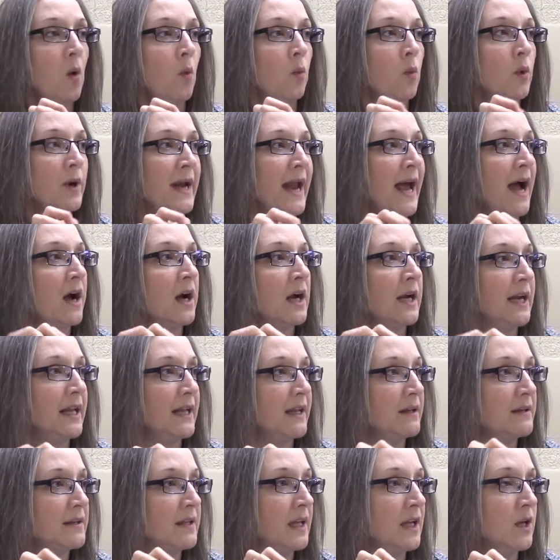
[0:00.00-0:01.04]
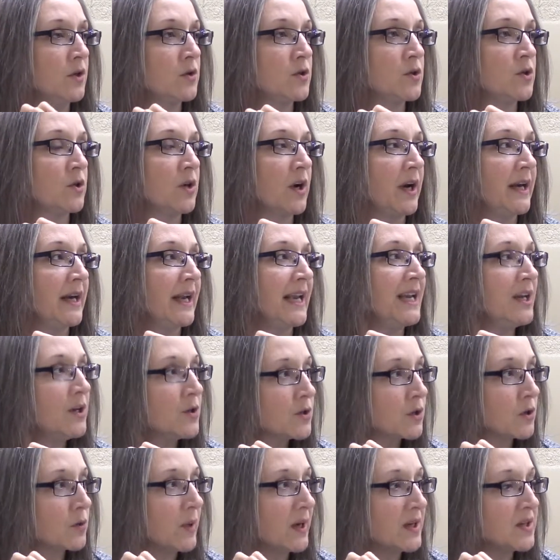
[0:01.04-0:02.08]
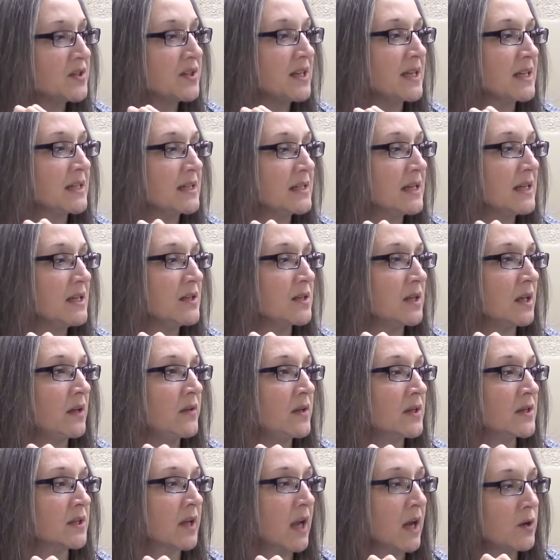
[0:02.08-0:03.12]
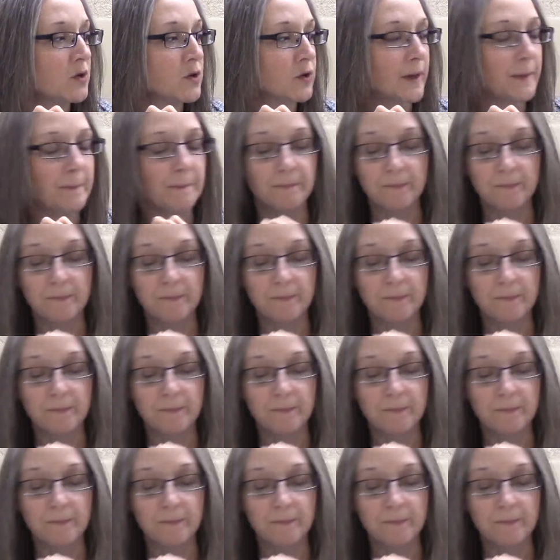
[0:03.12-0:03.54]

we're now going to get to enter an interesting season in this country.